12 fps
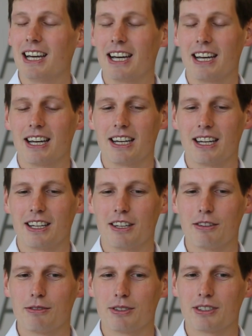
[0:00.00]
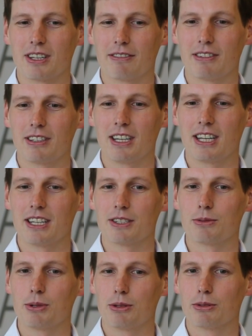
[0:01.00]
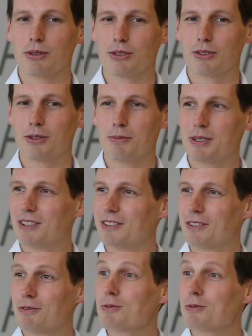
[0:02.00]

and over 7 years we grew it to a business of